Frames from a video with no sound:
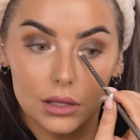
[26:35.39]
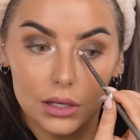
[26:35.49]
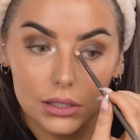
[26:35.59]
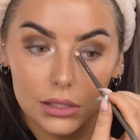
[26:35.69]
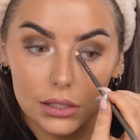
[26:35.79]

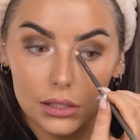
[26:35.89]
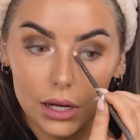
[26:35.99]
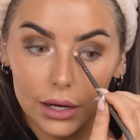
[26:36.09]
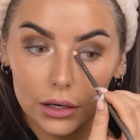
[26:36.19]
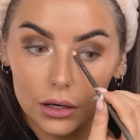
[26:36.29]
This is
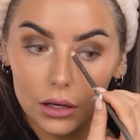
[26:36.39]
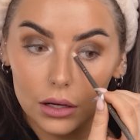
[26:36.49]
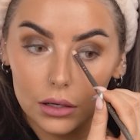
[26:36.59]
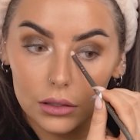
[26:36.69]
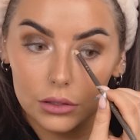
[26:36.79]
insane. Like,
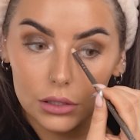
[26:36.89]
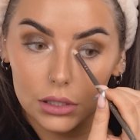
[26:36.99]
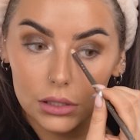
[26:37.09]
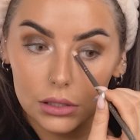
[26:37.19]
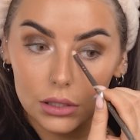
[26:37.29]
look,
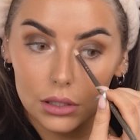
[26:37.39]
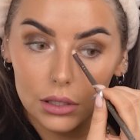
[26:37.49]
just